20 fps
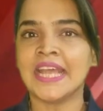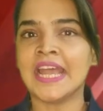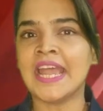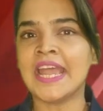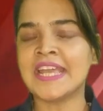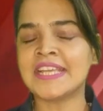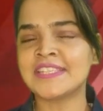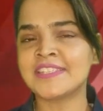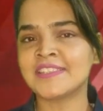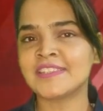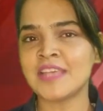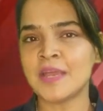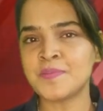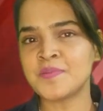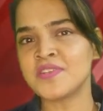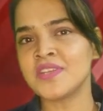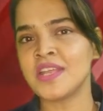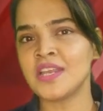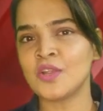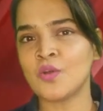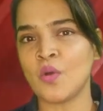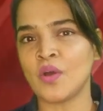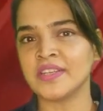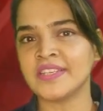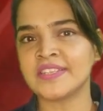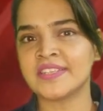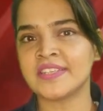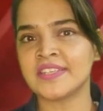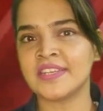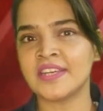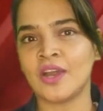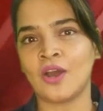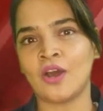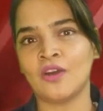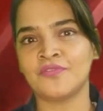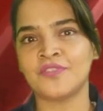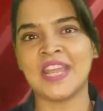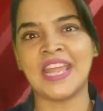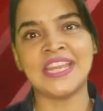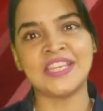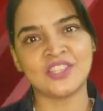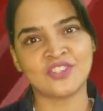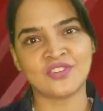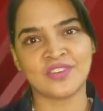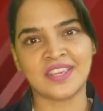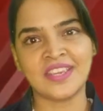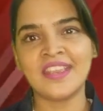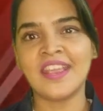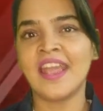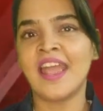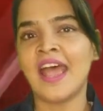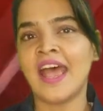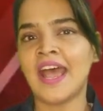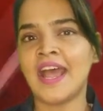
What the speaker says: The exceptional quality of Indri